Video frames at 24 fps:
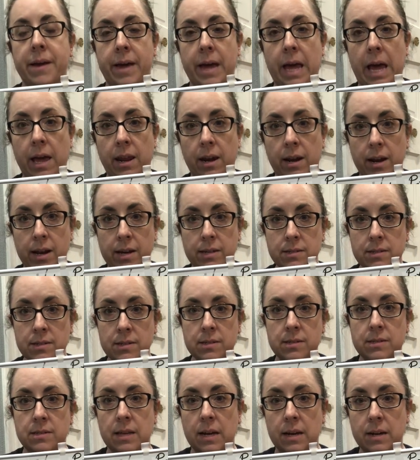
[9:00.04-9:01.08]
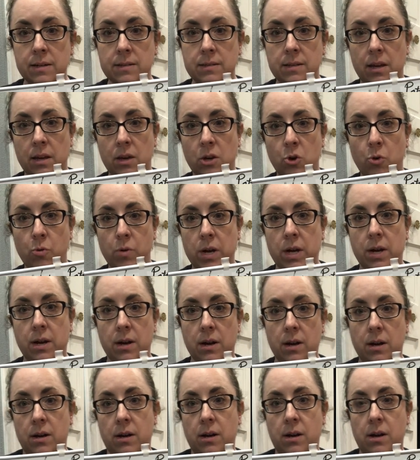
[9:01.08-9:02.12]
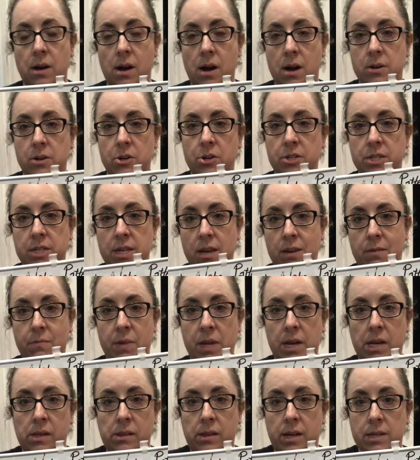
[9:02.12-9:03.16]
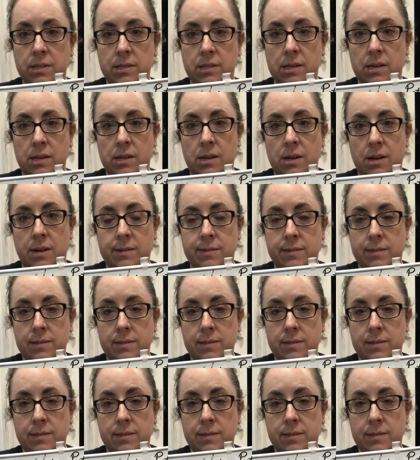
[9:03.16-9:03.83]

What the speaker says: And in essence, that is a quick under 10-minute lesson on